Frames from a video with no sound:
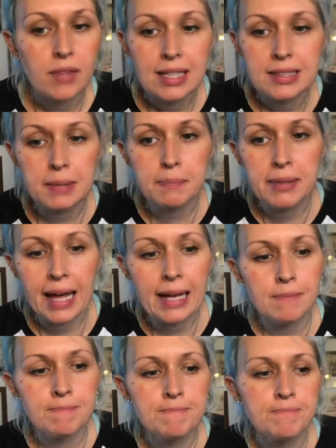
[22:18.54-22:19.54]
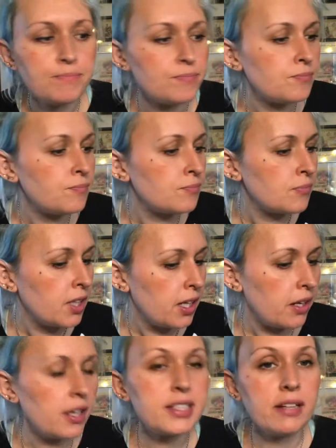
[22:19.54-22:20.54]
Simple, eh? And
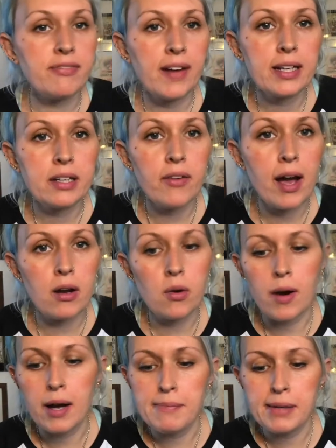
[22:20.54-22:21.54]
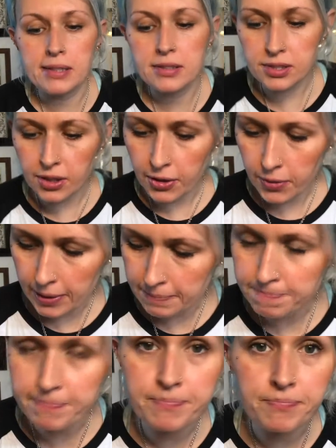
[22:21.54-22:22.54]
I did fanny around quite a bit, so
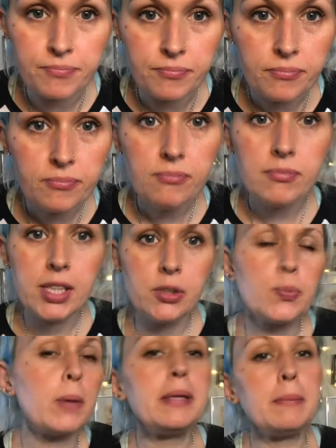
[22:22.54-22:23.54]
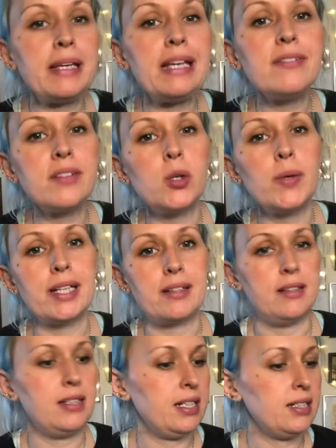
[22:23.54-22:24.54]
it'd probably be even quicker
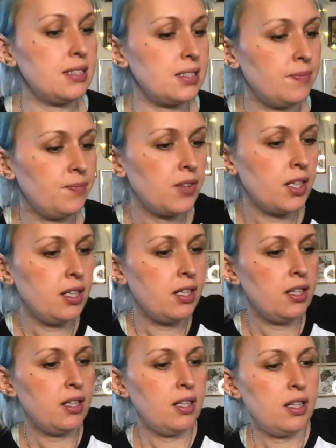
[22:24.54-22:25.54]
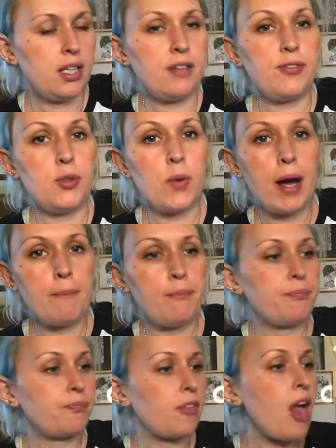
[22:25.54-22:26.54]
than this. If you
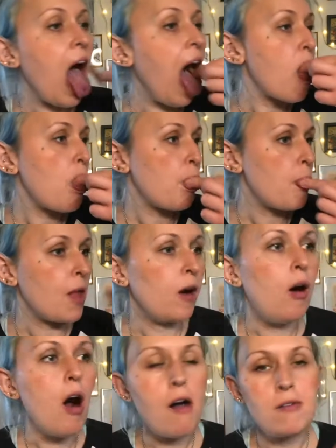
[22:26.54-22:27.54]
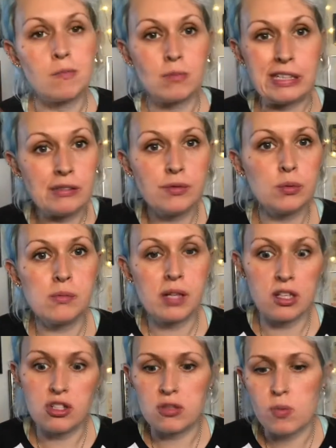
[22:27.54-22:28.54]
well, if you were
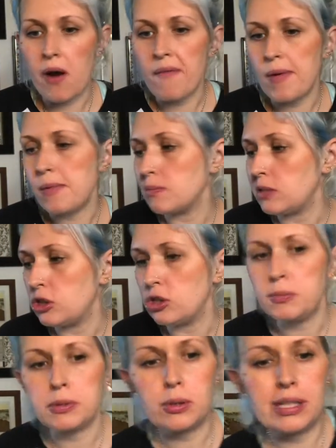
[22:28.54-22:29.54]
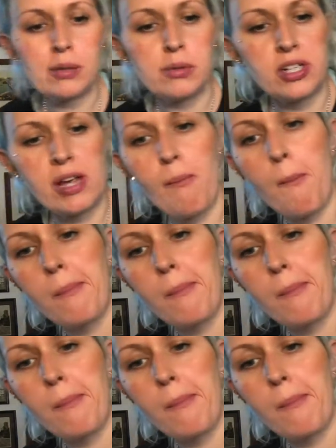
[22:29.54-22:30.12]
making just one of them, it'd be super quick, wouldn't it?